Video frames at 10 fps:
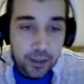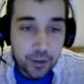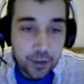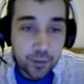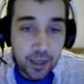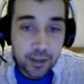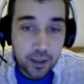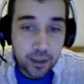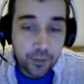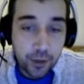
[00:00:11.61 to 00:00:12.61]
So last
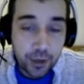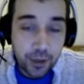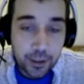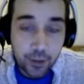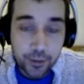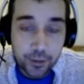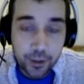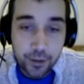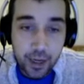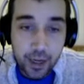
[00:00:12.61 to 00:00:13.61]
time we created
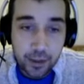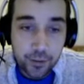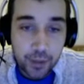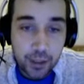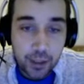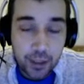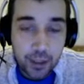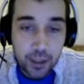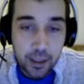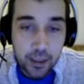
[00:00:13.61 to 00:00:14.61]
cobblestone and we
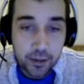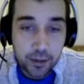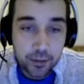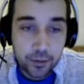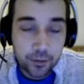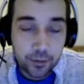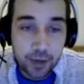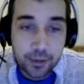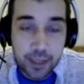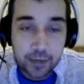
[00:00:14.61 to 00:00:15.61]

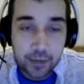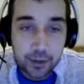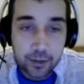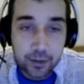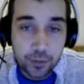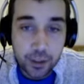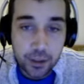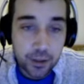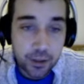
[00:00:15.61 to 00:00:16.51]
ground it down into dust,